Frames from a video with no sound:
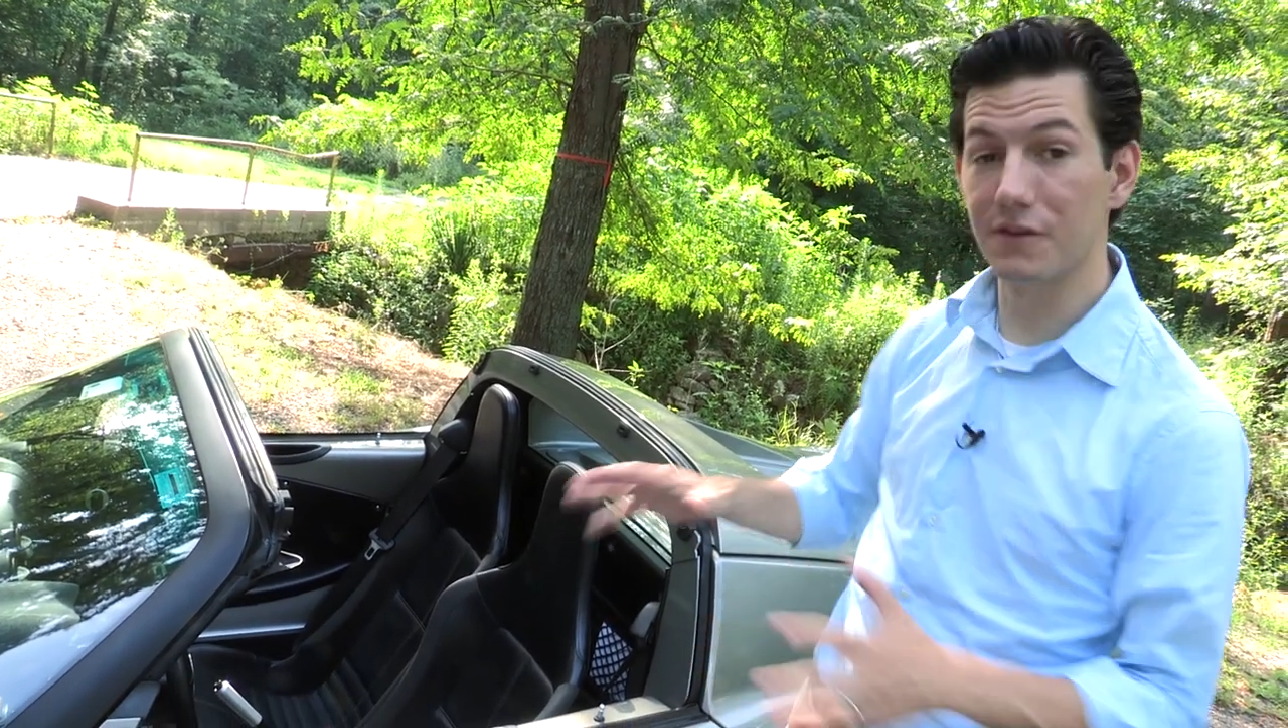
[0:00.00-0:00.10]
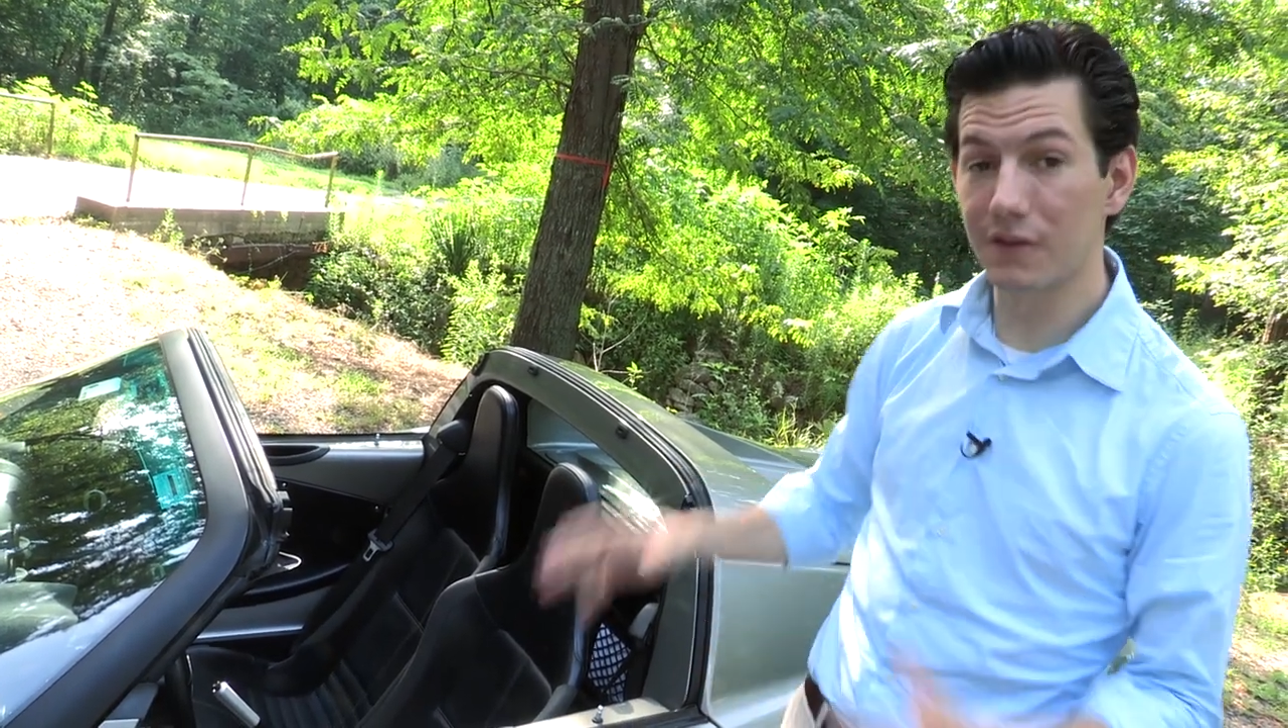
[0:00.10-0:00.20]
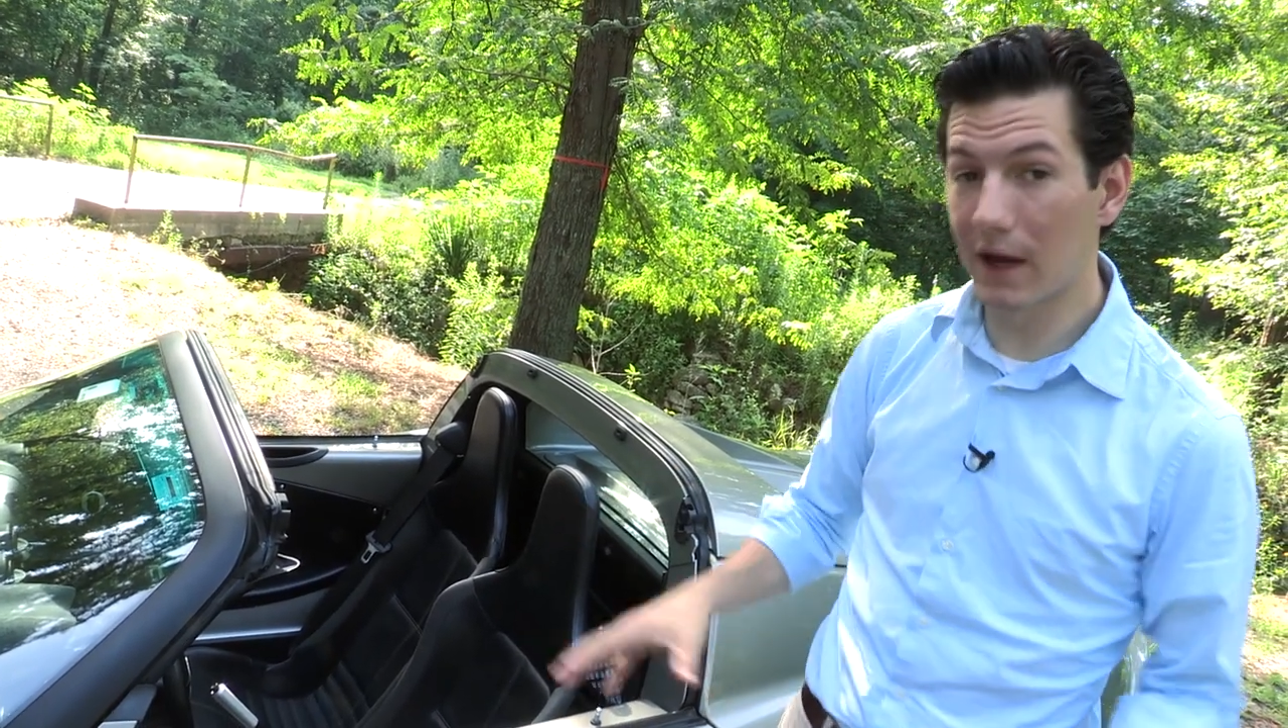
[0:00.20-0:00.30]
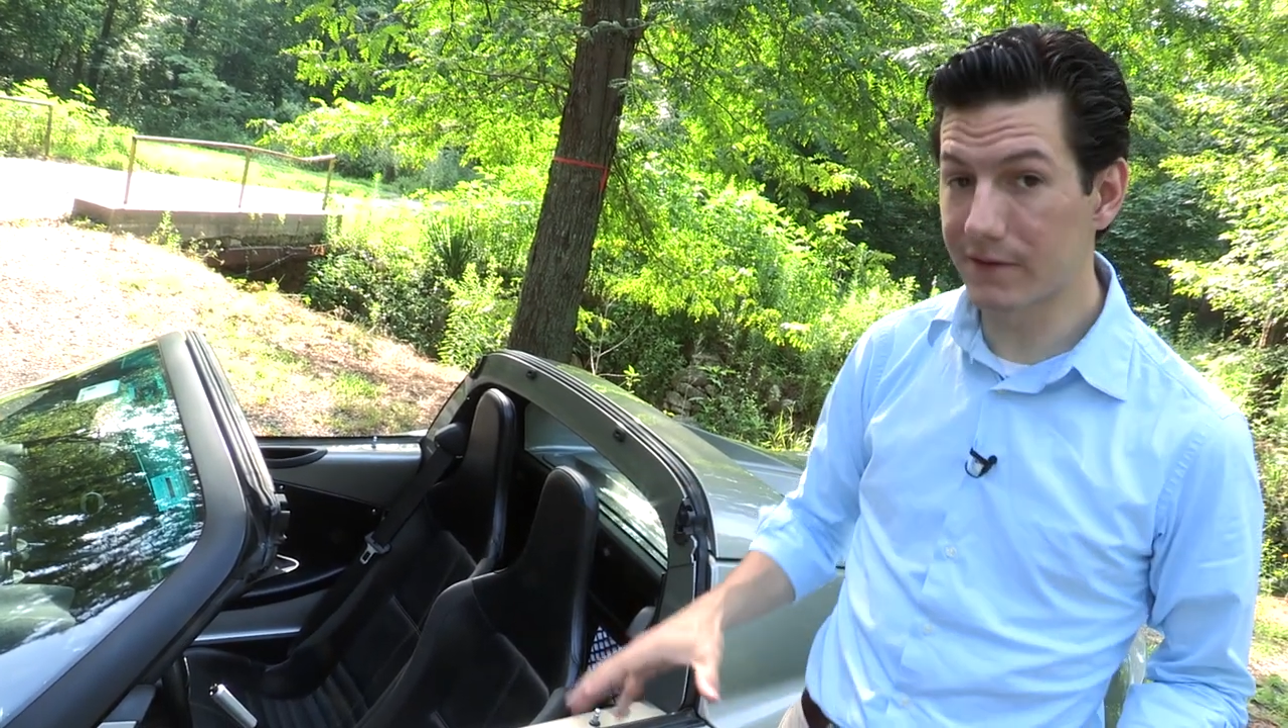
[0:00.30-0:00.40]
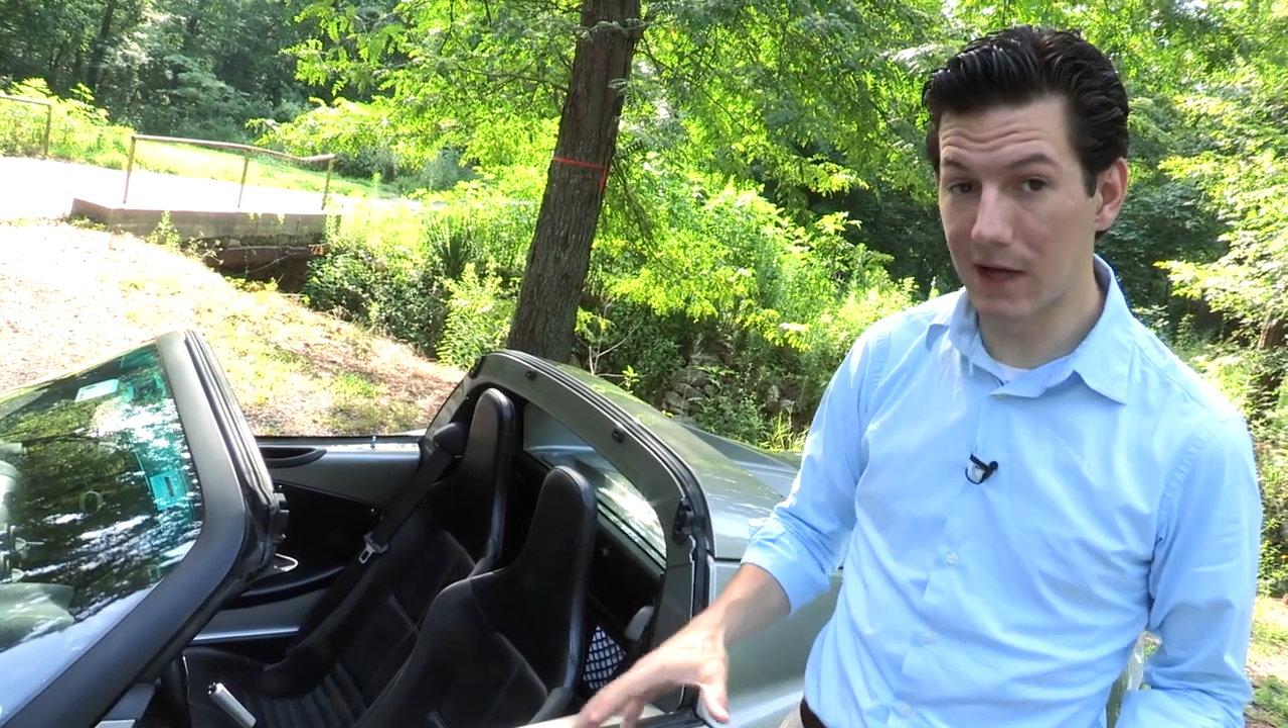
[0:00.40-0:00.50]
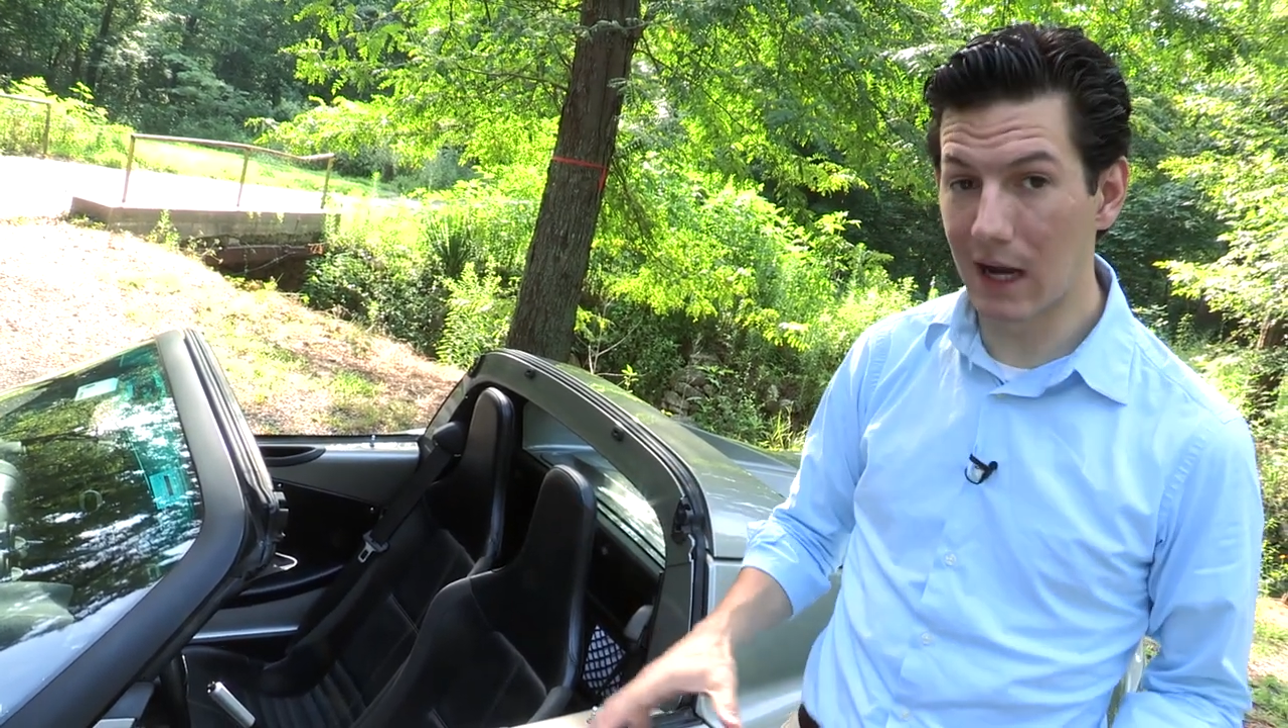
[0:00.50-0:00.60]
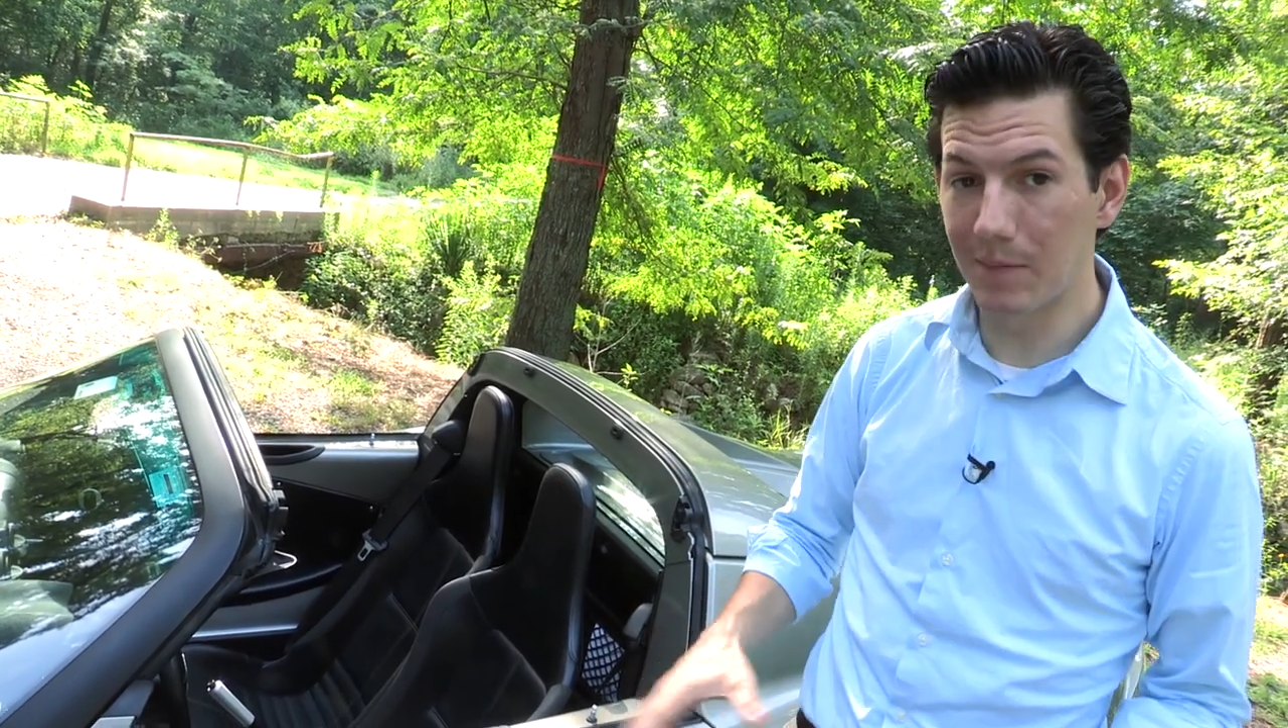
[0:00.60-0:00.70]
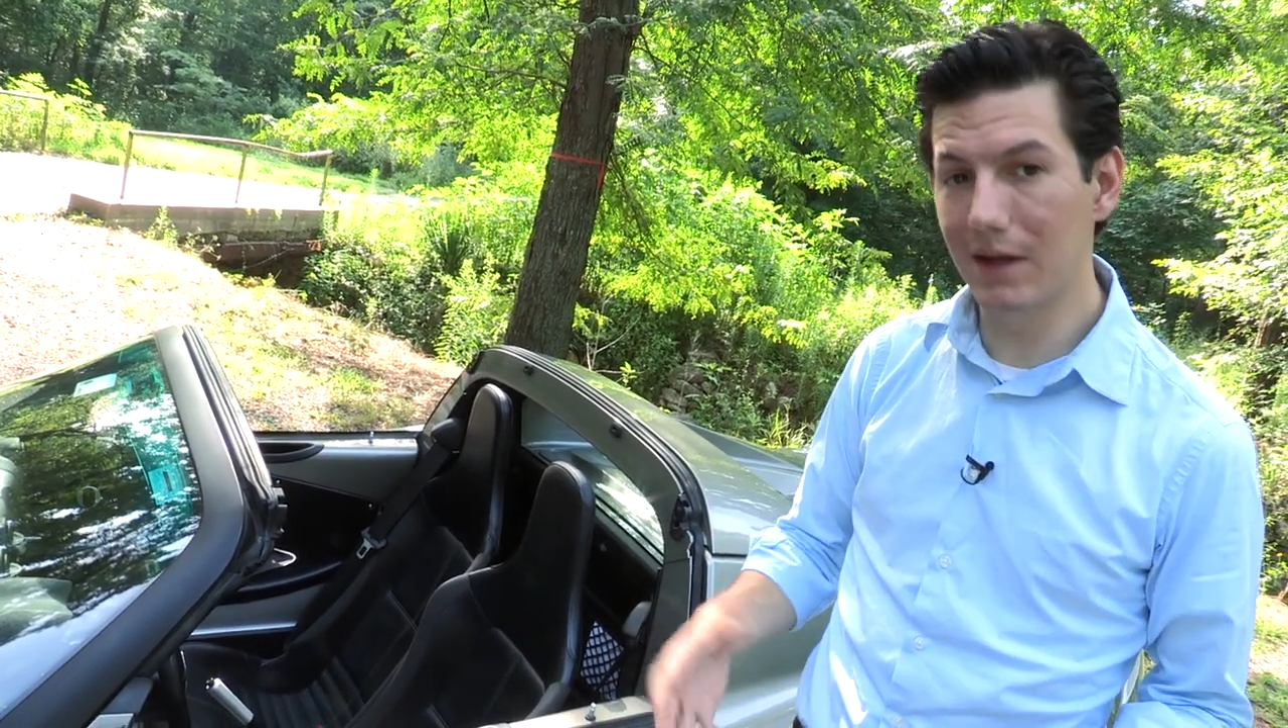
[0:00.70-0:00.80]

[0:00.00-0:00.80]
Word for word: soft top,